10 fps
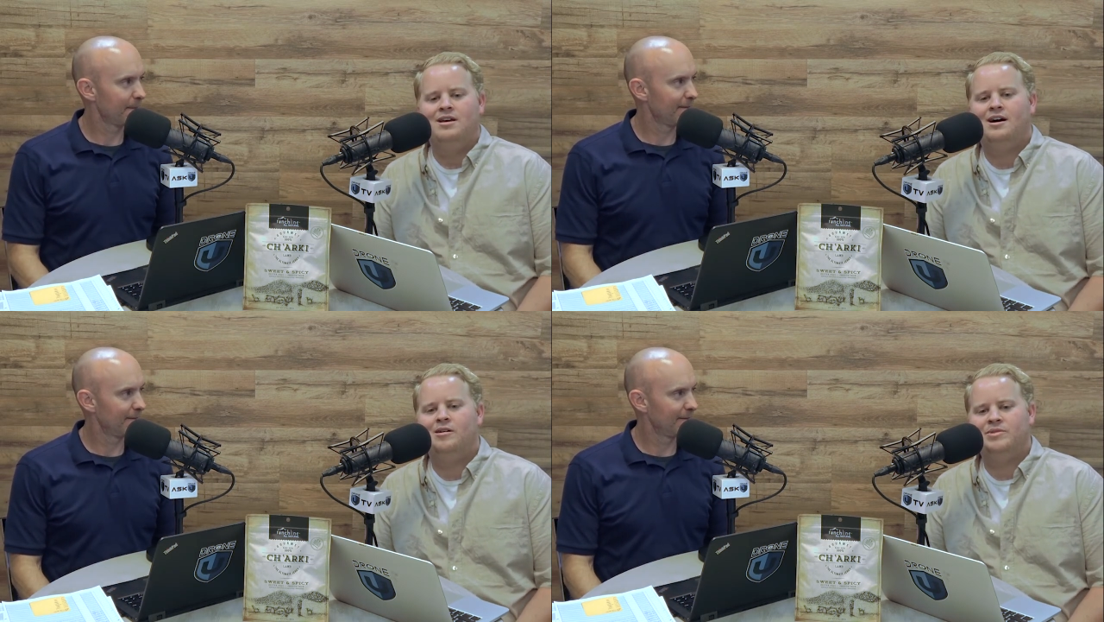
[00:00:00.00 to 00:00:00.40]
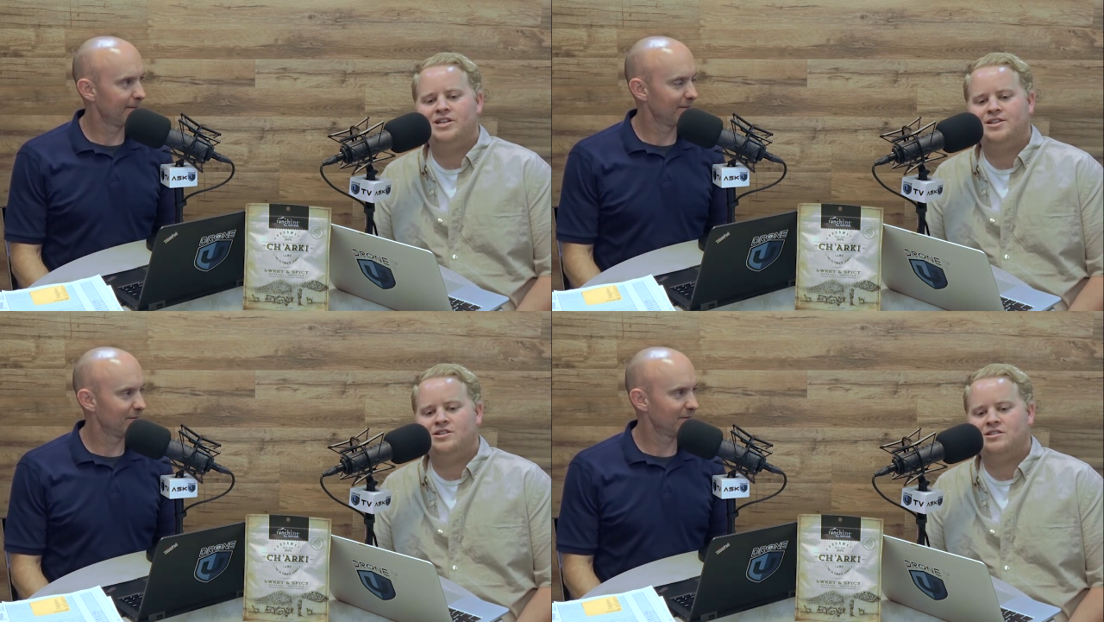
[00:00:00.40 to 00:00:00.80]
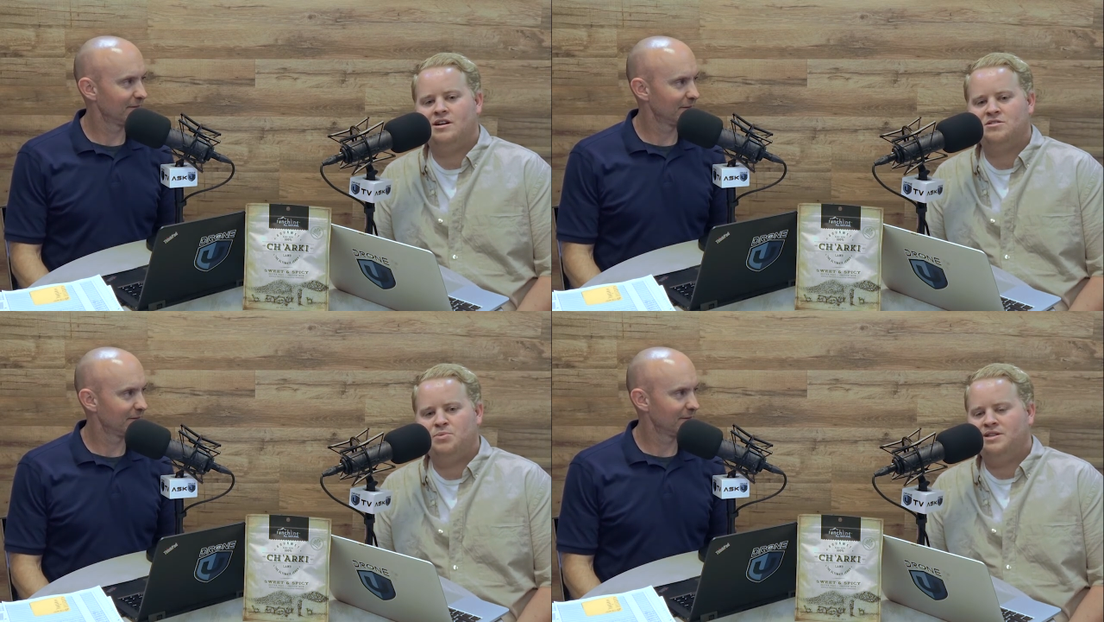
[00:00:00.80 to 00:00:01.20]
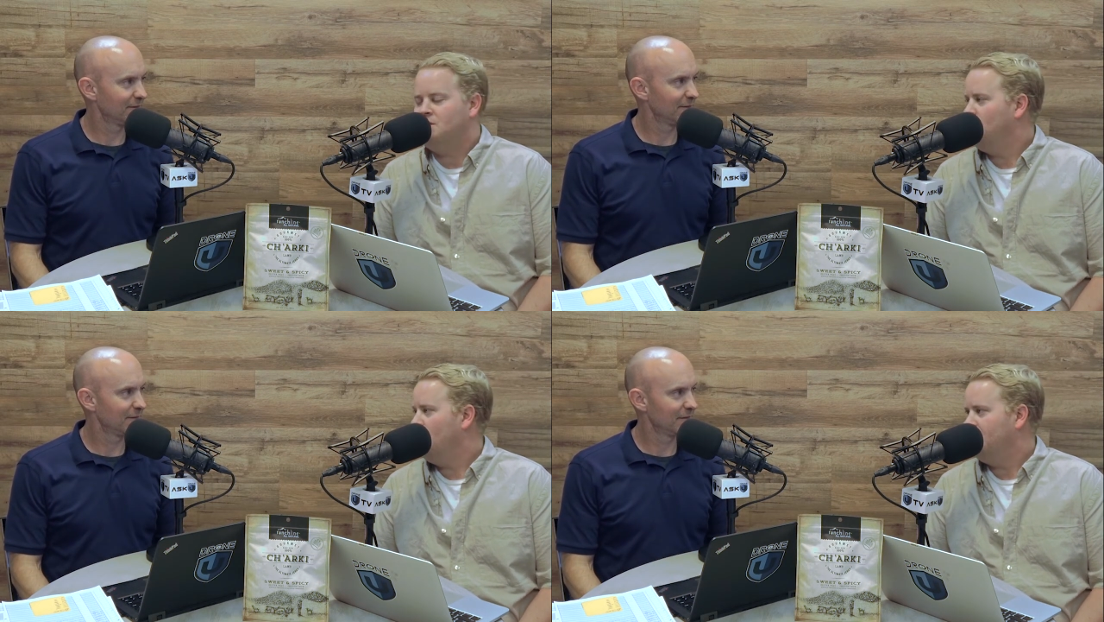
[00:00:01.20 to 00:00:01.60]
Speaker 1: Um, he teaches airspace
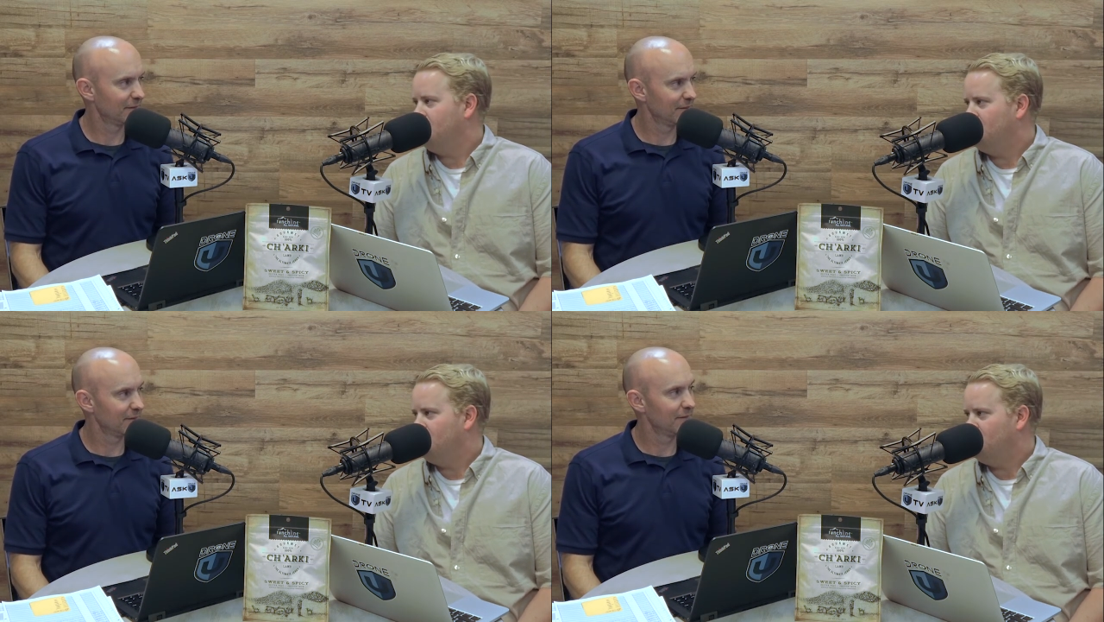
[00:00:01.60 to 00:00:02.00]
and weather in the